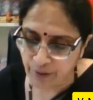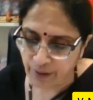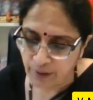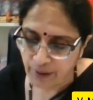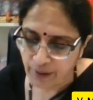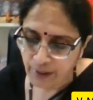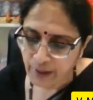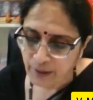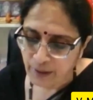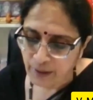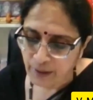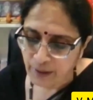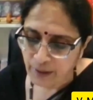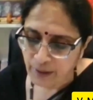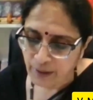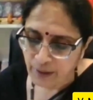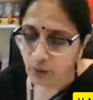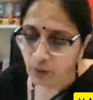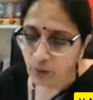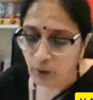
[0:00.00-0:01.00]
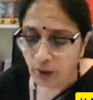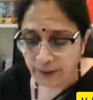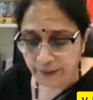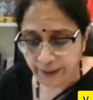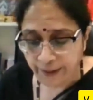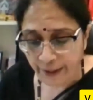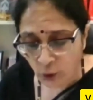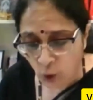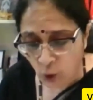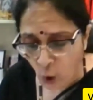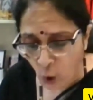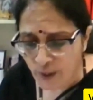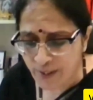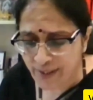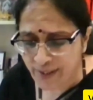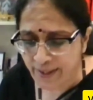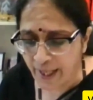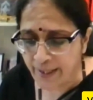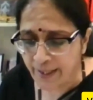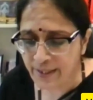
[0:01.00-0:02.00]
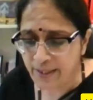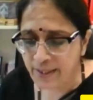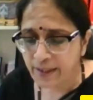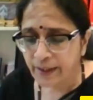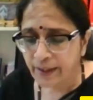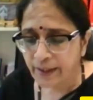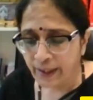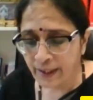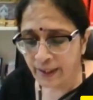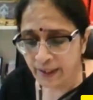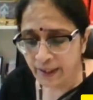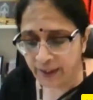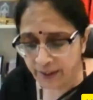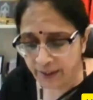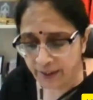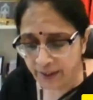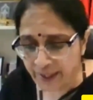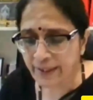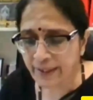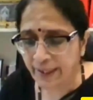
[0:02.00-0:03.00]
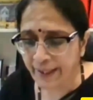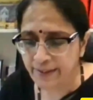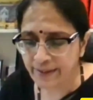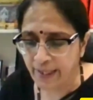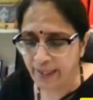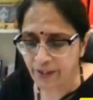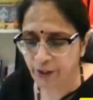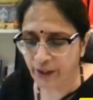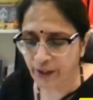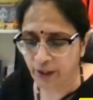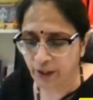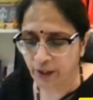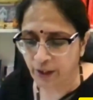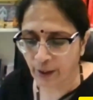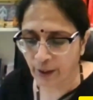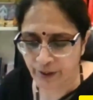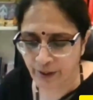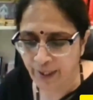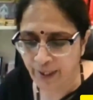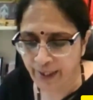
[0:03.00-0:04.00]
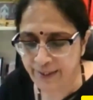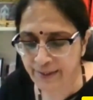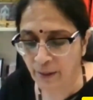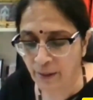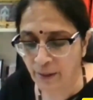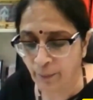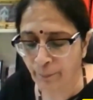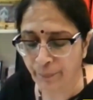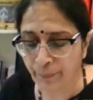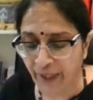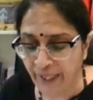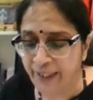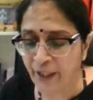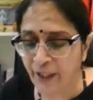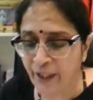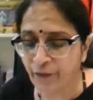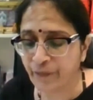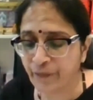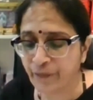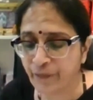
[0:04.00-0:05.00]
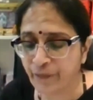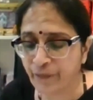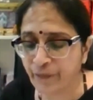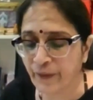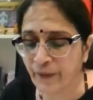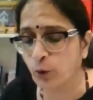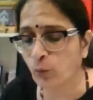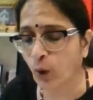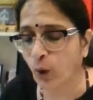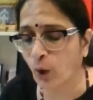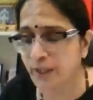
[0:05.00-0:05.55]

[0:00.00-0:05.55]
So the court said, in this case, National Commission has completely failed to award